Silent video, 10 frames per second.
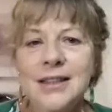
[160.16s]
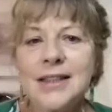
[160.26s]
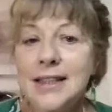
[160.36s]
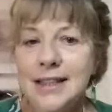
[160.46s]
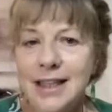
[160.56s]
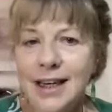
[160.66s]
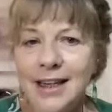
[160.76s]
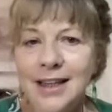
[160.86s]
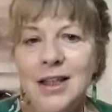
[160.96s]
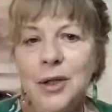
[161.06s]
So
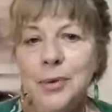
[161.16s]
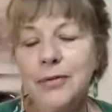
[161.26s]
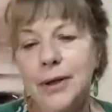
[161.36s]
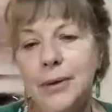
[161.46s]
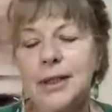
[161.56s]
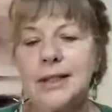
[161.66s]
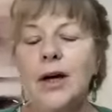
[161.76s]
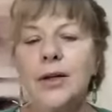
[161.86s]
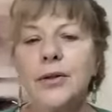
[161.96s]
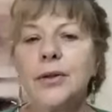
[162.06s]
today we focus
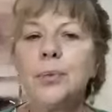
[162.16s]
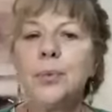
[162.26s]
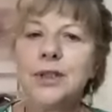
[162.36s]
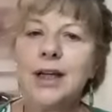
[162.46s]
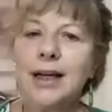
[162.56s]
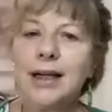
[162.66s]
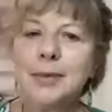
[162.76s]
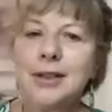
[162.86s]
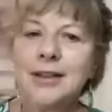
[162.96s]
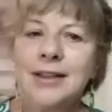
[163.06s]
on the wood
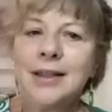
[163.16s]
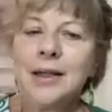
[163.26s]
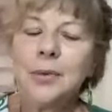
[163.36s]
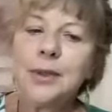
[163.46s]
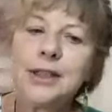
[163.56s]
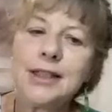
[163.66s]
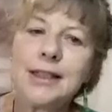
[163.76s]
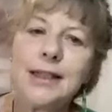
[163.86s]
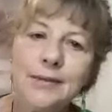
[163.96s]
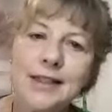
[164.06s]
element, which is the
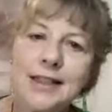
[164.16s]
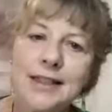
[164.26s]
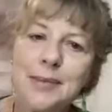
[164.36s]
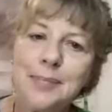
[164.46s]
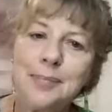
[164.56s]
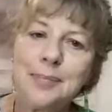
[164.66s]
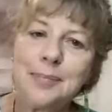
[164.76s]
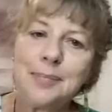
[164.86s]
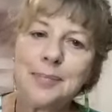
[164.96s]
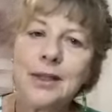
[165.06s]
liver system.
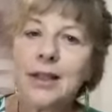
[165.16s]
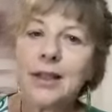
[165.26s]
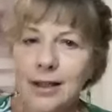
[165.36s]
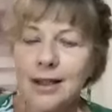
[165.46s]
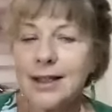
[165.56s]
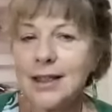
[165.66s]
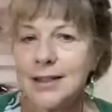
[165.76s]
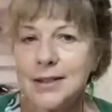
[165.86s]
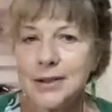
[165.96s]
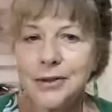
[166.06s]
Color
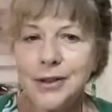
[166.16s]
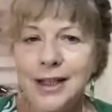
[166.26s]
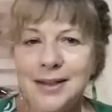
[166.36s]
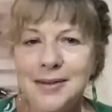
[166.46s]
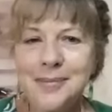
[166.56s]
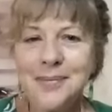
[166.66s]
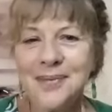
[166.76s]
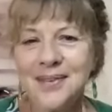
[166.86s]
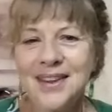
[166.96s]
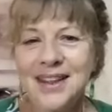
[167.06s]
is green.
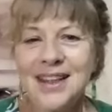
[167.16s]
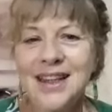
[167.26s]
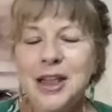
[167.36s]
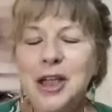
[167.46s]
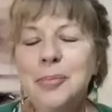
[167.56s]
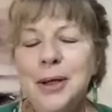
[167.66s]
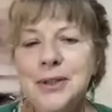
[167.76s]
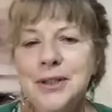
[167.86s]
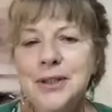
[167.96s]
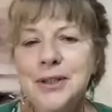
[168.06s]
The
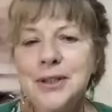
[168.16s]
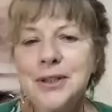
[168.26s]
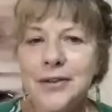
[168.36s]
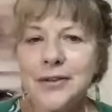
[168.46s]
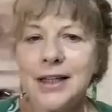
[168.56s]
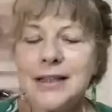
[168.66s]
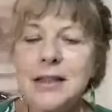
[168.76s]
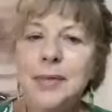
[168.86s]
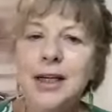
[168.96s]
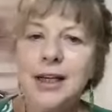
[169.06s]
emotions
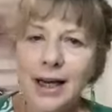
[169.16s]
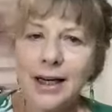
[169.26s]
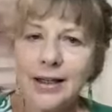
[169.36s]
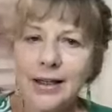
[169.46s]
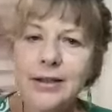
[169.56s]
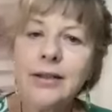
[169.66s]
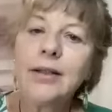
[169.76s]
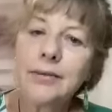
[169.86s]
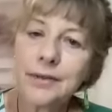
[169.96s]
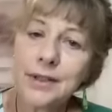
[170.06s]
generated being anger,
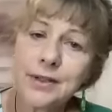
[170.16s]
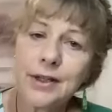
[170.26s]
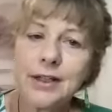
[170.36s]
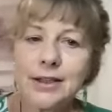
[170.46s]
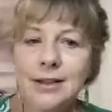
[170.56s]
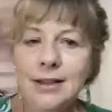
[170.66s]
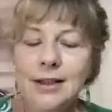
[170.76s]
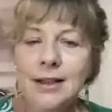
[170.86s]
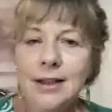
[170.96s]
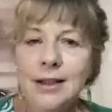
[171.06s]
frustration,
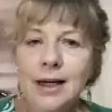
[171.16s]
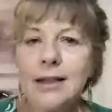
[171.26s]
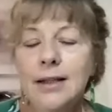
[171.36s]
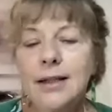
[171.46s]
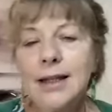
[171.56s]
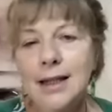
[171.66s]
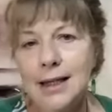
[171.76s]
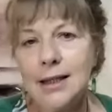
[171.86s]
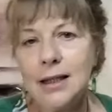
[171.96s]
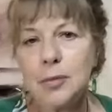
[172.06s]
and then the
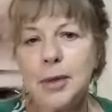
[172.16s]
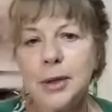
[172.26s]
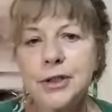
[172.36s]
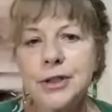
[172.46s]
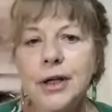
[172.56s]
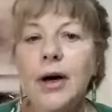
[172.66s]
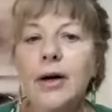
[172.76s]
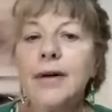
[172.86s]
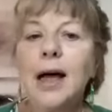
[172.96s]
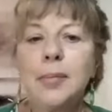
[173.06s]
healing emotion
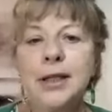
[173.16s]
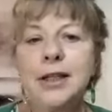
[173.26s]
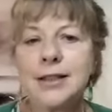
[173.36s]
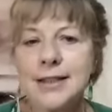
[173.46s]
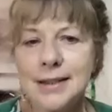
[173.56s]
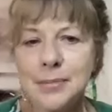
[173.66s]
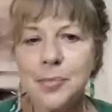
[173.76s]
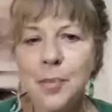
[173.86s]
of happiness.